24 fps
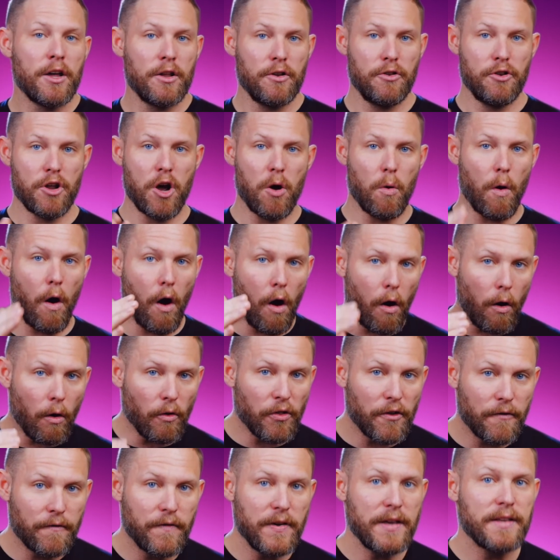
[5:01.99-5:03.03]
Know all
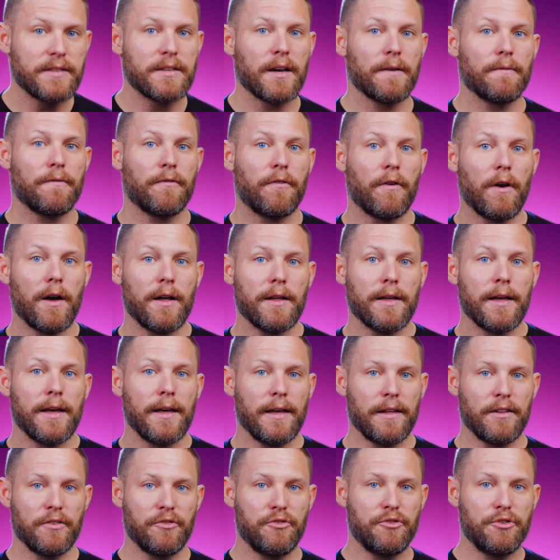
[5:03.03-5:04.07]
the fees up front
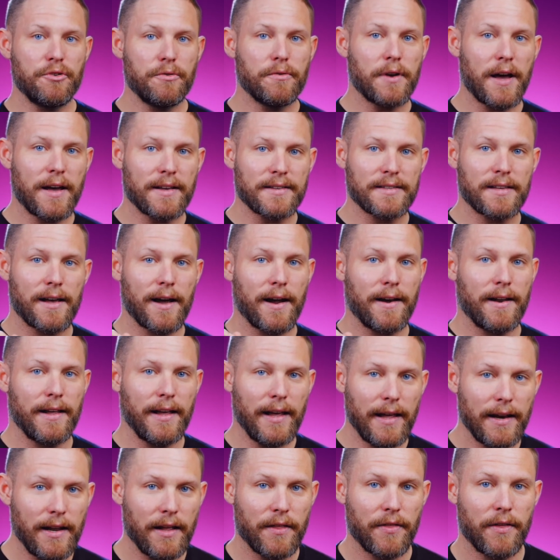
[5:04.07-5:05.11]
and do not sign
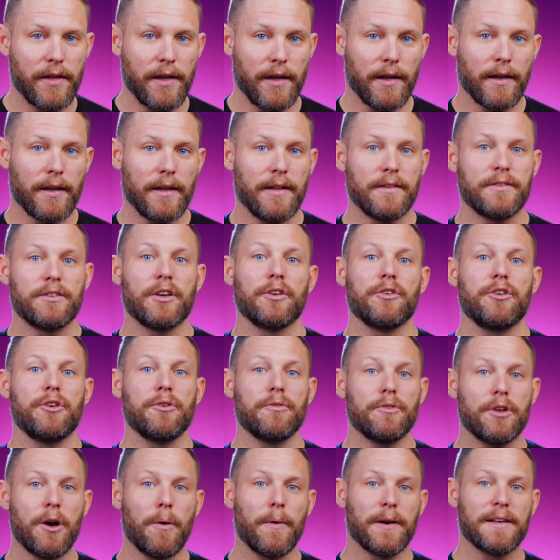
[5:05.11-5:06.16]
anything until you
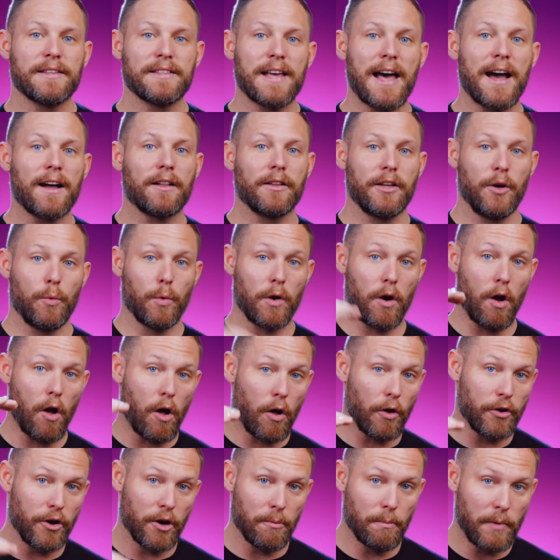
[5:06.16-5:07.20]
know exactly where
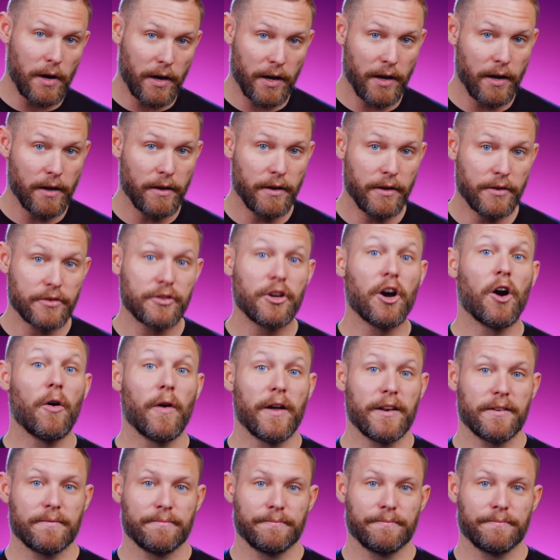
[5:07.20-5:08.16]
all your money is going.